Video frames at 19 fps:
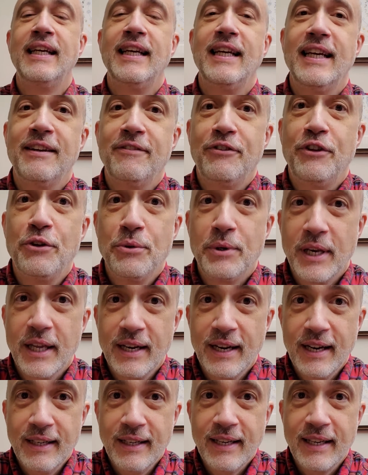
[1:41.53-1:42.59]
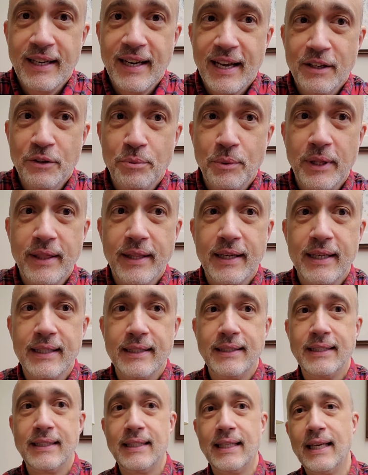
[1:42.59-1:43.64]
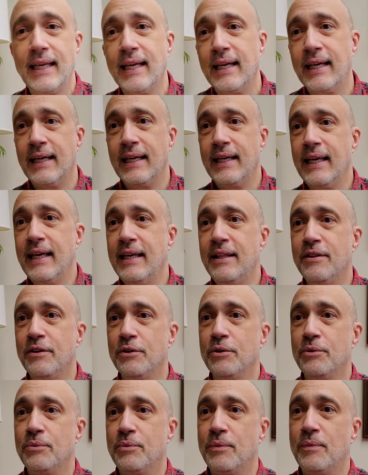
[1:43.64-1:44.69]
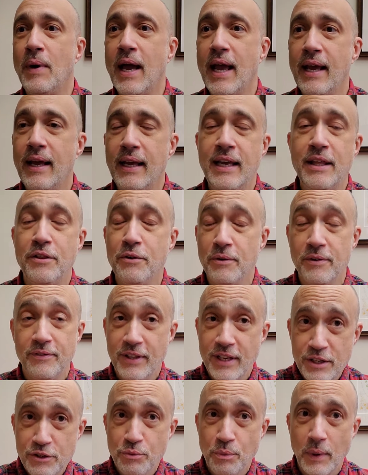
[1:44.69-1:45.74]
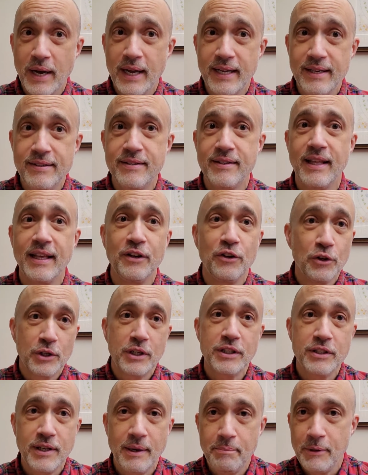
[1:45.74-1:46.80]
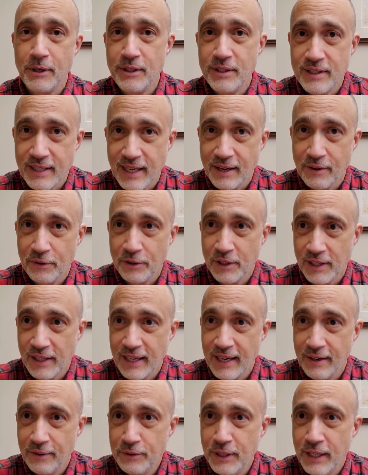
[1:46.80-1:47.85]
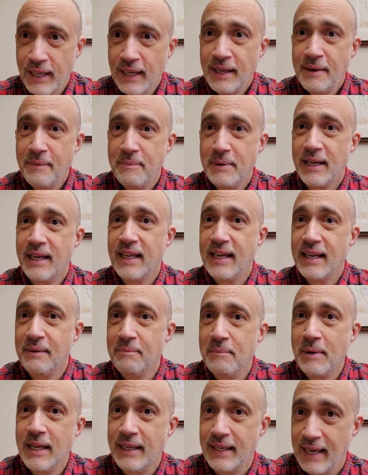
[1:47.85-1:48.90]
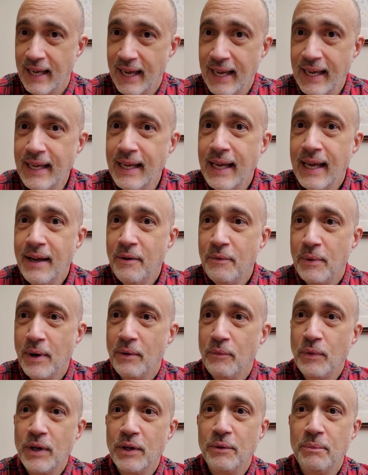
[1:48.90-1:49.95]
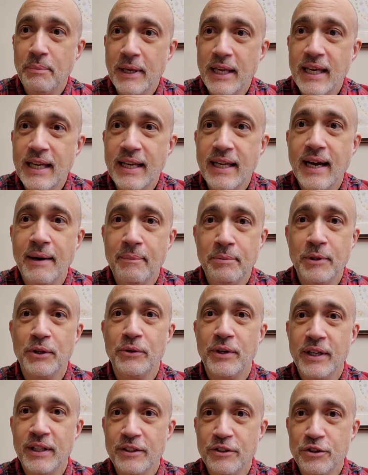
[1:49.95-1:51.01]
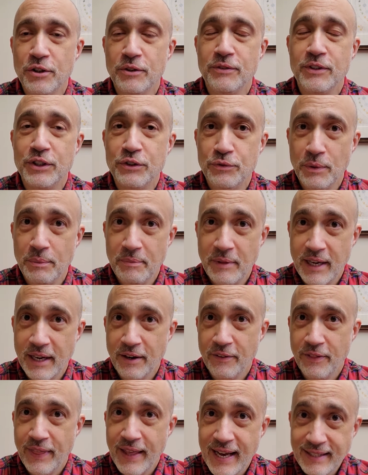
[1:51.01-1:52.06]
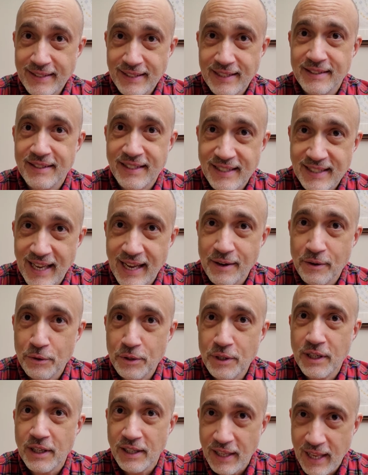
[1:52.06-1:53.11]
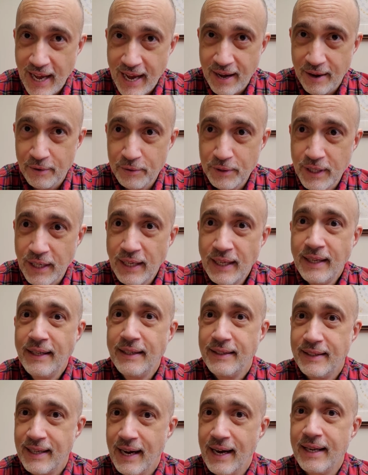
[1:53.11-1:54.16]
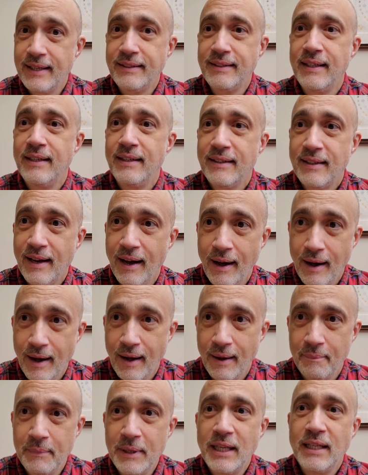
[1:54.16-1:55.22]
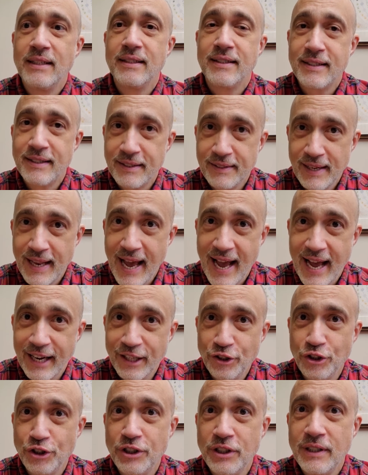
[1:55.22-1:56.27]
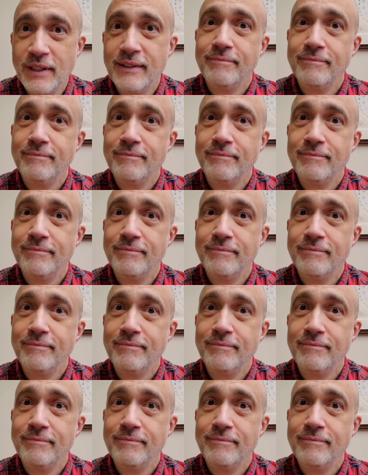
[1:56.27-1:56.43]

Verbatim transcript: If you cannot connect with us uh, either way, either of these ways, then look us up on SoundCloud beginning Monday when we'll be uploading the service from there. That's soundcloud.com slash